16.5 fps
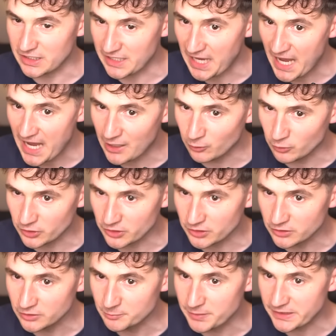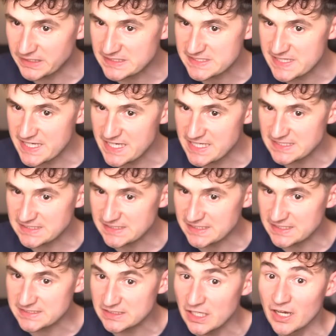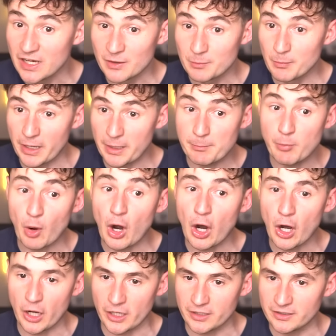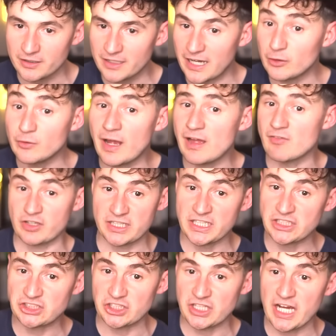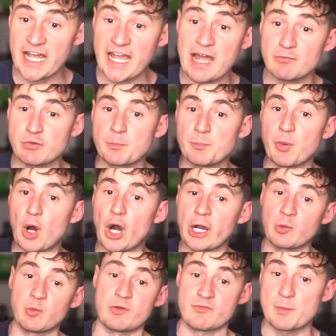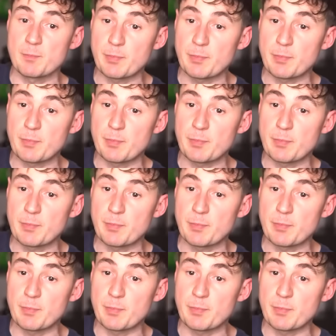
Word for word: counter, because this is my bar. I don't have a kitchen. I have a bar with a